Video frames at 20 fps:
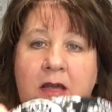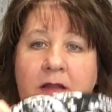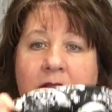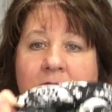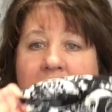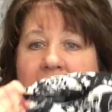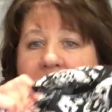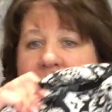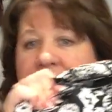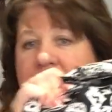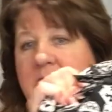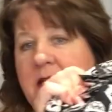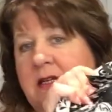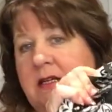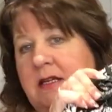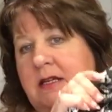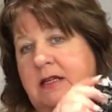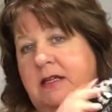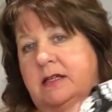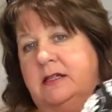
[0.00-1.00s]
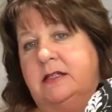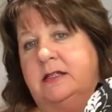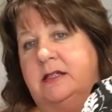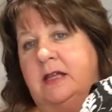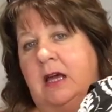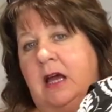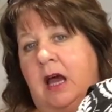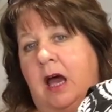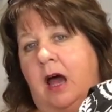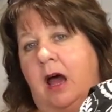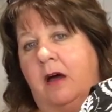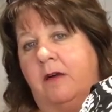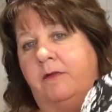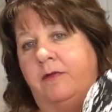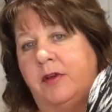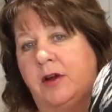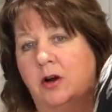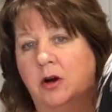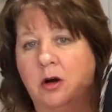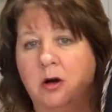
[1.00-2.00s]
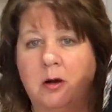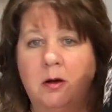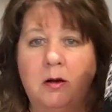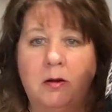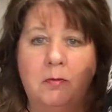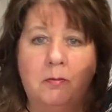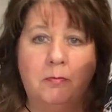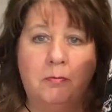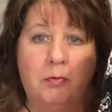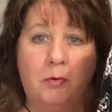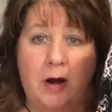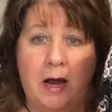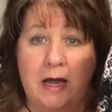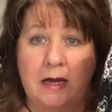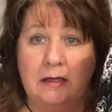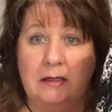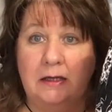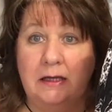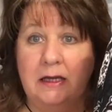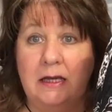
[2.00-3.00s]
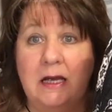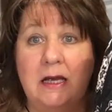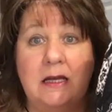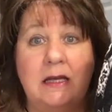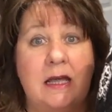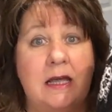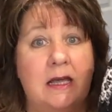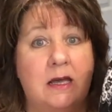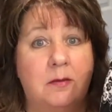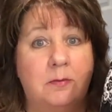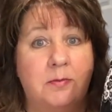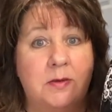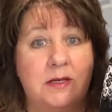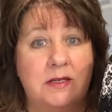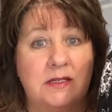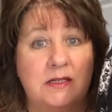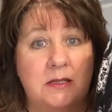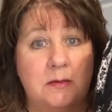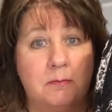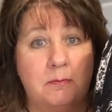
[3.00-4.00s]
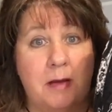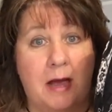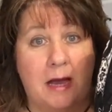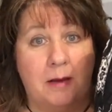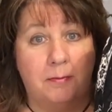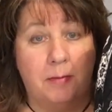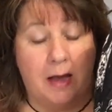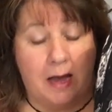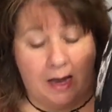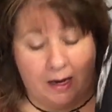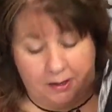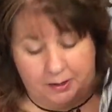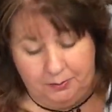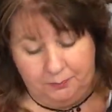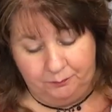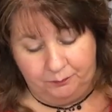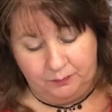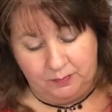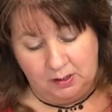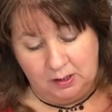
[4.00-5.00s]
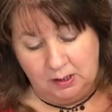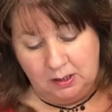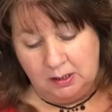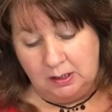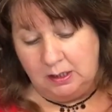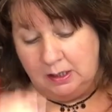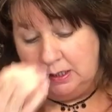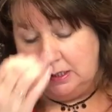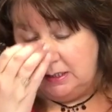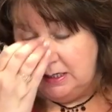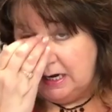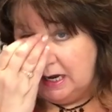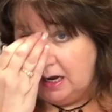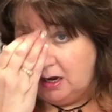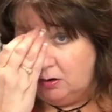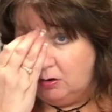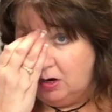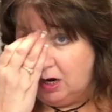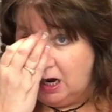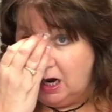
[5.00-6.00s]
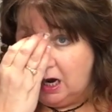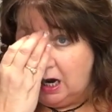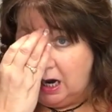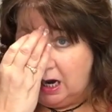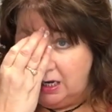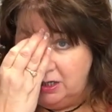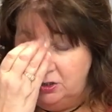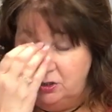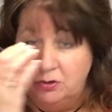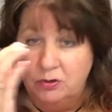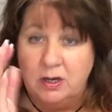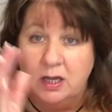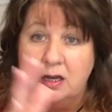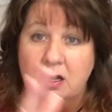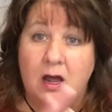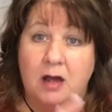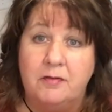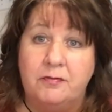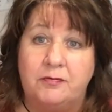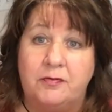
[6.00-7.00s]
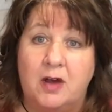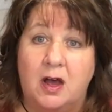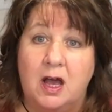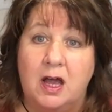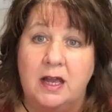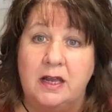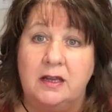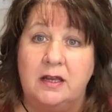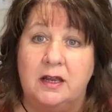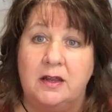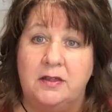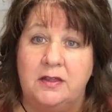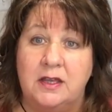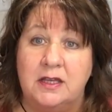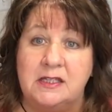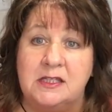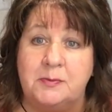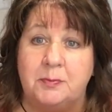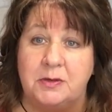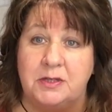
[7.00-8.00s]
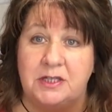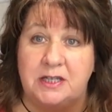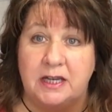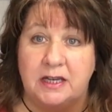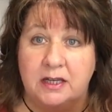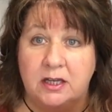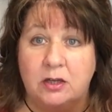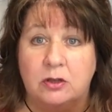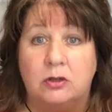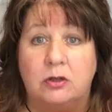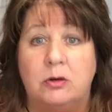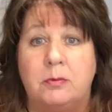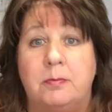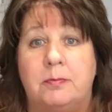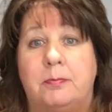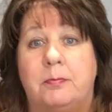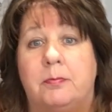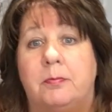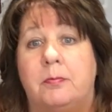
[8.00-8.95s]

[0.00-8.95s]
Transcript: This is a Vera Bradley campus backpack. Now, you cannot find this particular